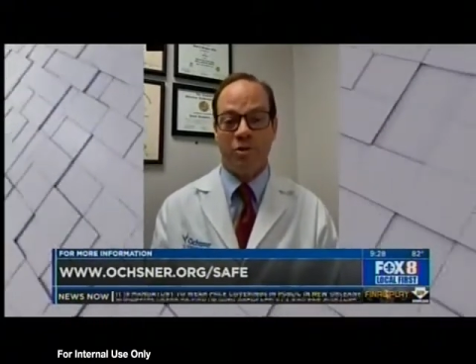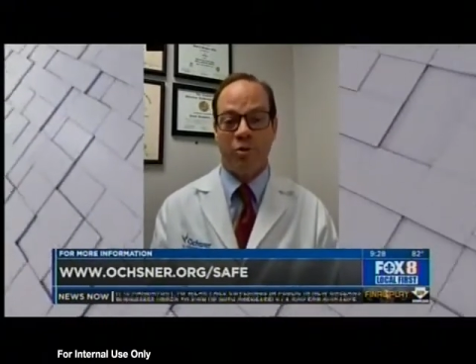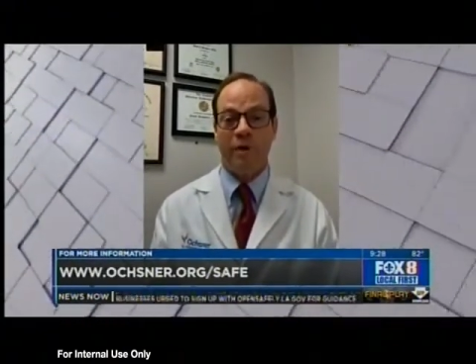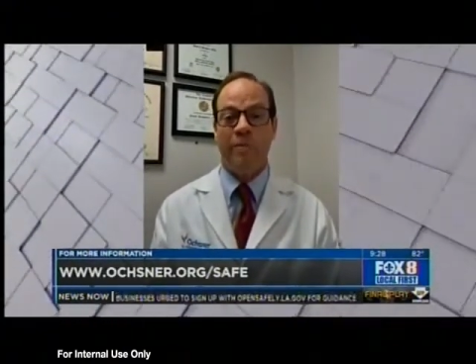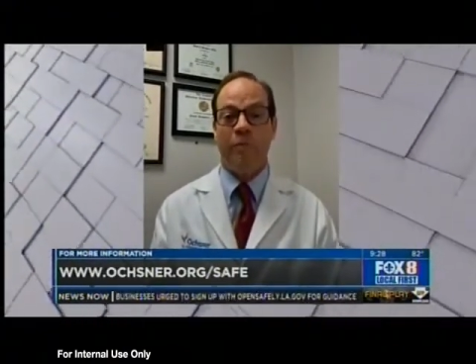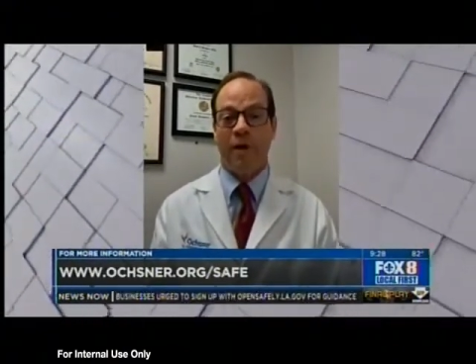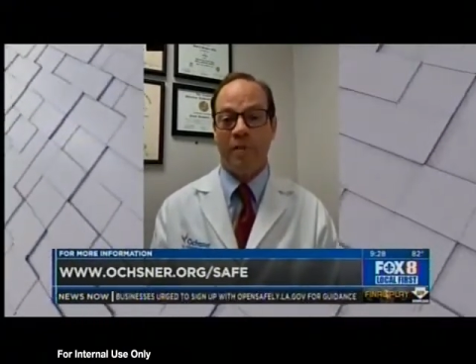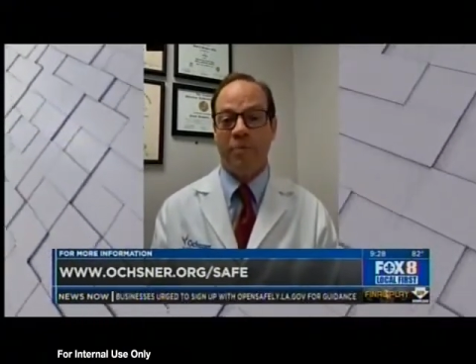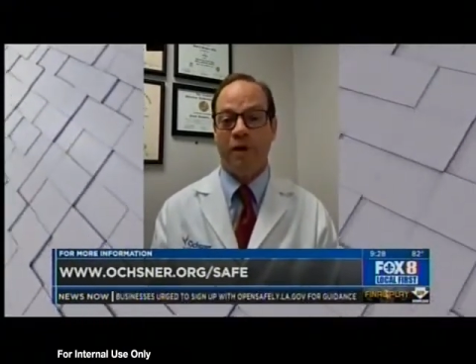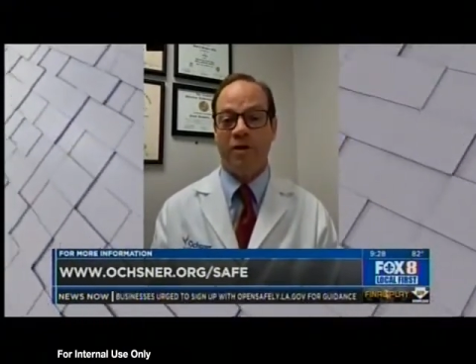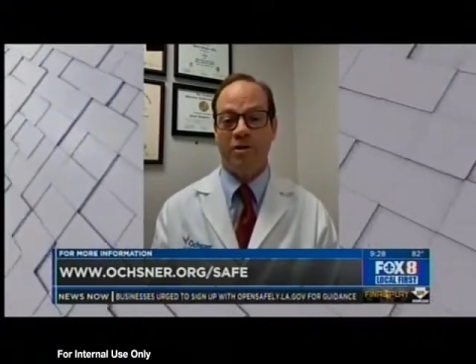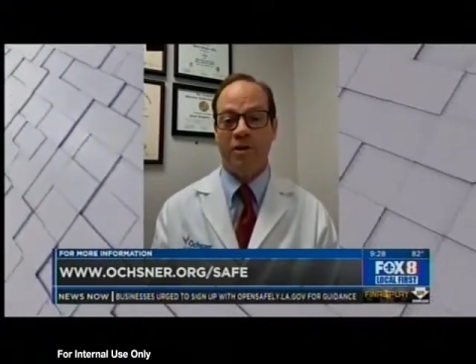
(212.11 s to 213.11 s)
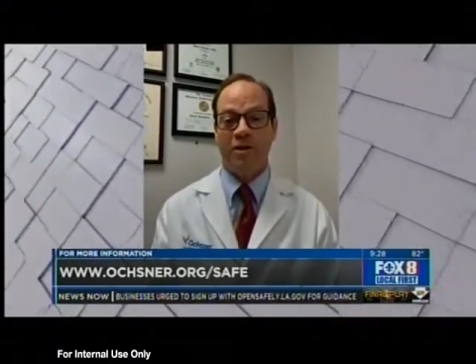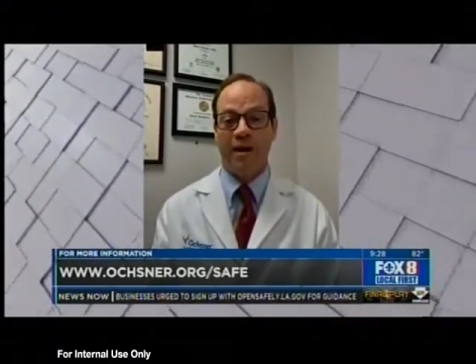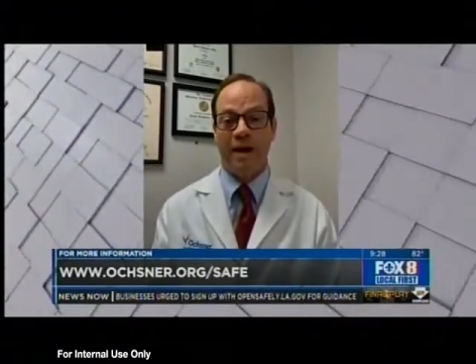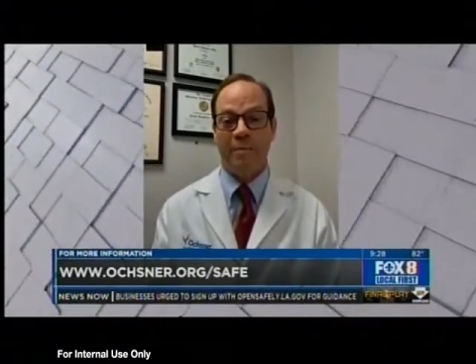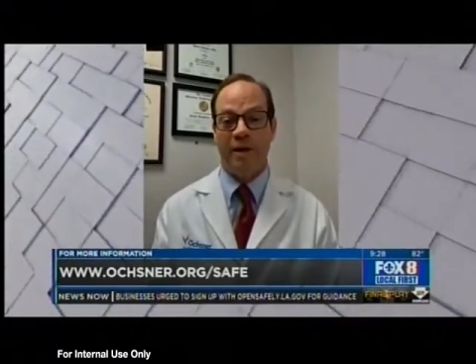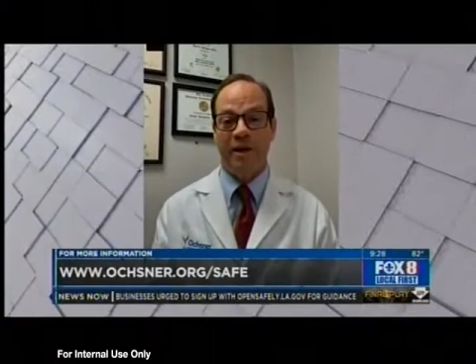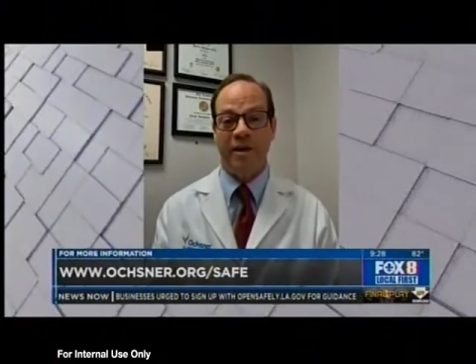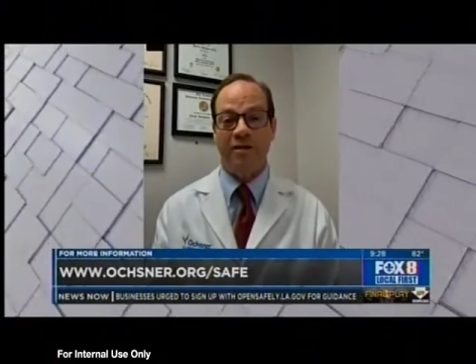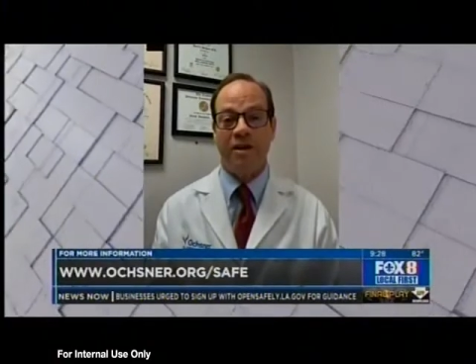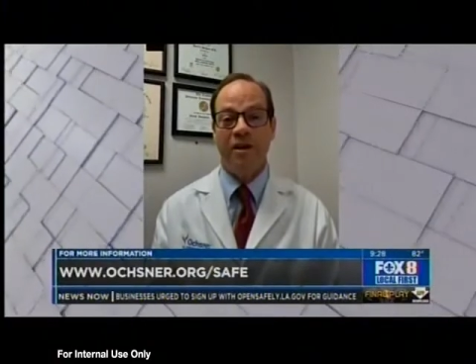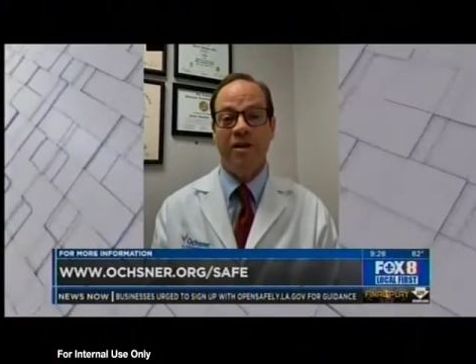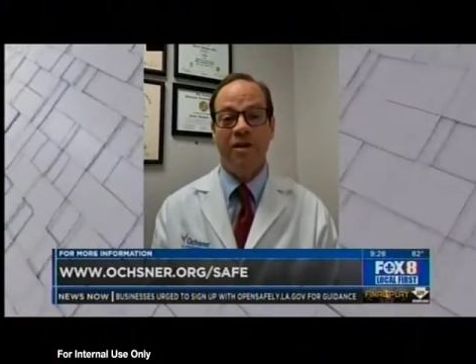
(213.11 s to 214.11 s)
to treat blood pressure and
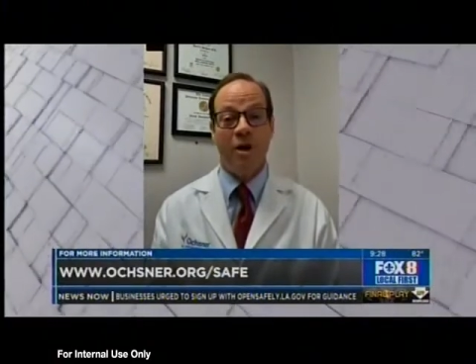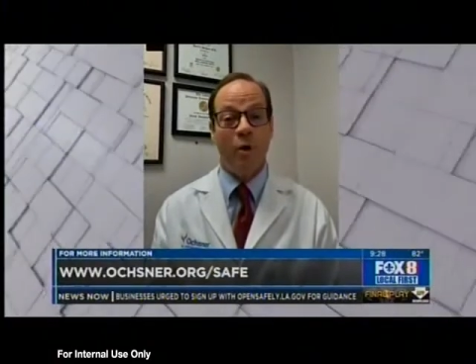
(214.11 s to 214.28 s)
diabetes.